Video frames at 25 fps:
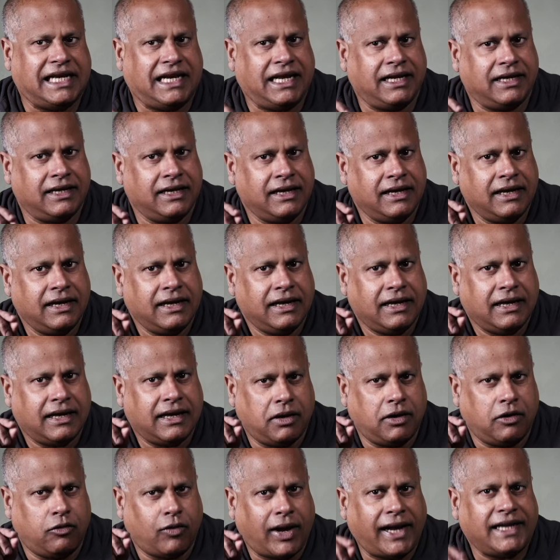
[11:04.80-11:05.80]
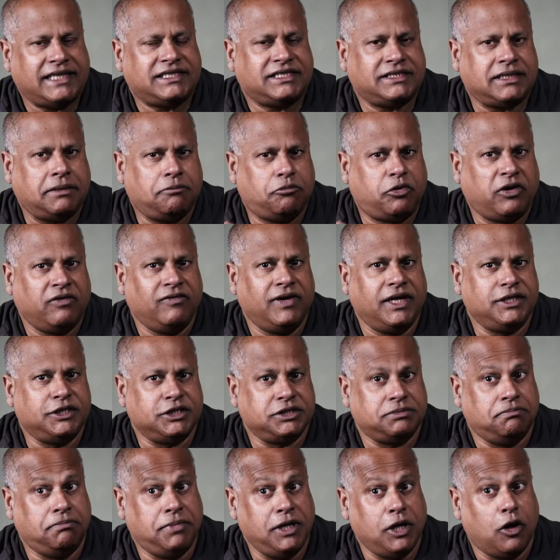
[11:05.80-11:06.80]
getting rights and
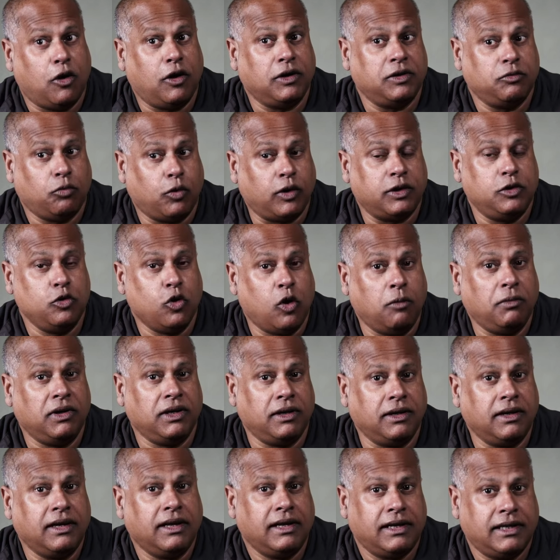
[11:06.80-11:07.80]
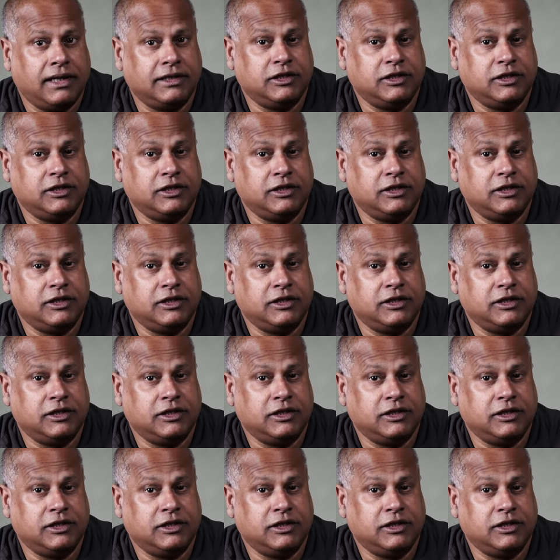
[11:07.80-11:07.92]
privileges beyond what normal